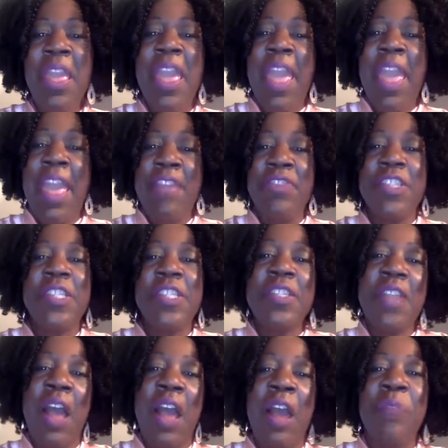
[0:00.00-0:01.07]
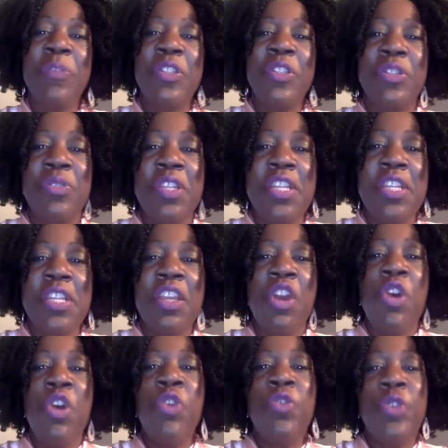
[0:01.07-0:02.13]
And this is an opportunity
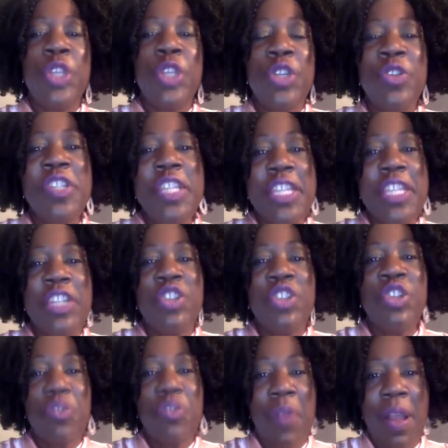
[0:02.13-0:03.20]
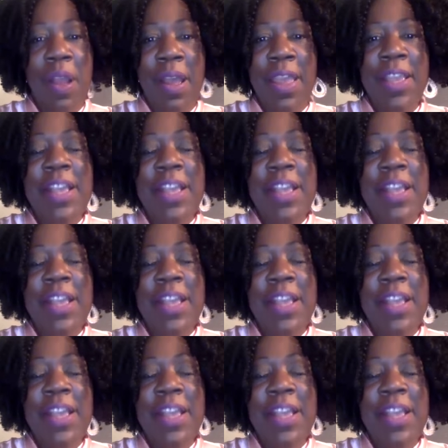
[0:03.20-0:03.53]
for you to get to try